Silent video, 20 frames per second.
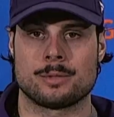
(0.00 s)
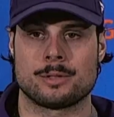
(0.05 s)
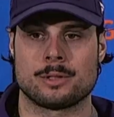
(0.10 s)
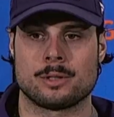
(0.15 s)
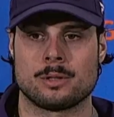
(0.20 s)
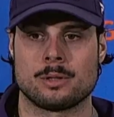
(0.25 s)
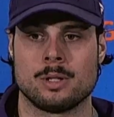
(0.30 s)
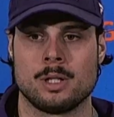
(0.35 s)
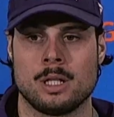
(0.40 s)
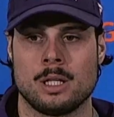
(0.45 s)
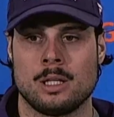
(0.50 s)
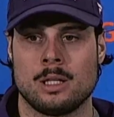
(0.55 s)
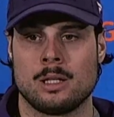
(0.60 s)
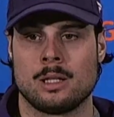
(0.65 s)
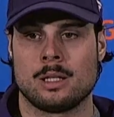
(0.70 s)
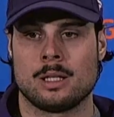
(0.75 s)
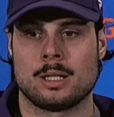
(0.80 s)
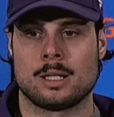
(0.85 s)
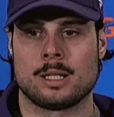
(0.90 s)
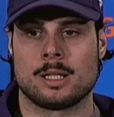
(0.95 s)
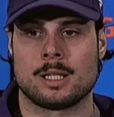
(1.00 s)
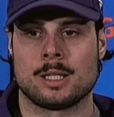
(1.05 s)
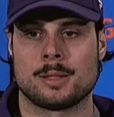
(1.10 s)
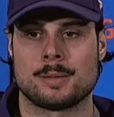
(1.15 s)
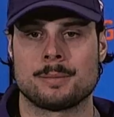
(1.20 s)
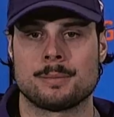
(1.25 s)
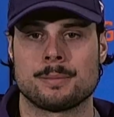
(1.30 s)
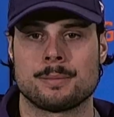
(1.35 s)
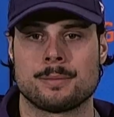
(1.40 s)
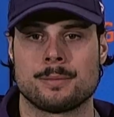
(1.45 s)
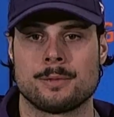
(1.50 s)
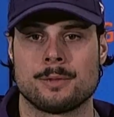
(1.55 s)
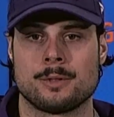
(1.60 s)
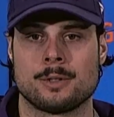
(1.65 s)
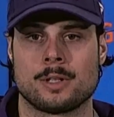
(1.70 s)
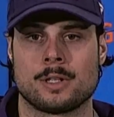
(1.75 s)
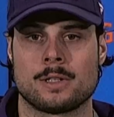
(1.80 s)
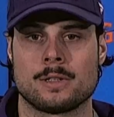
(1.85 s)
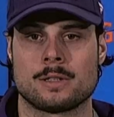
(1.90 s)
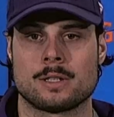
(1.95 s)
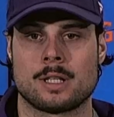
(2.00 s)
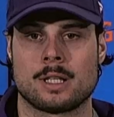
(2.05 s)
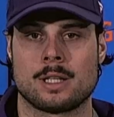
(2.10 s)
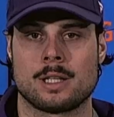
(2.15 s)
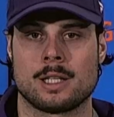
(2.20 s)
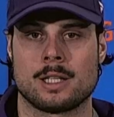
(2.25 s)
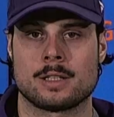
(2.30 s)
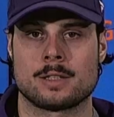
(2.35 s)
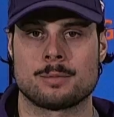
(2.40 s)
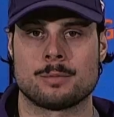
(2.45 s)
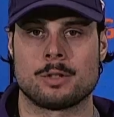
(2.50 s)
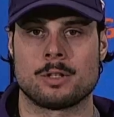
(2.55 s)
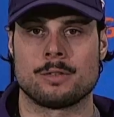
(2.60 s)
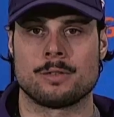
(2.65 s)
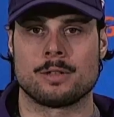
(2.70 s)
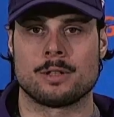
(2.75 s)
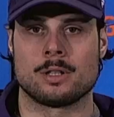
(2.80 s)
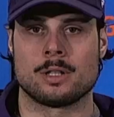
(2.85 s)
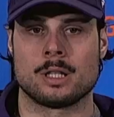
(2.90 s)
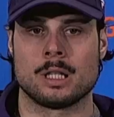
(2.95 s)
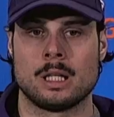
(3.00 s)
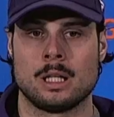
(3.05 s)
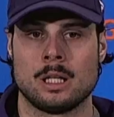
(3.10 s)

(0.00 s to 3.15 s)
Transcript: So, um, you know, like you said, I think it's more of a,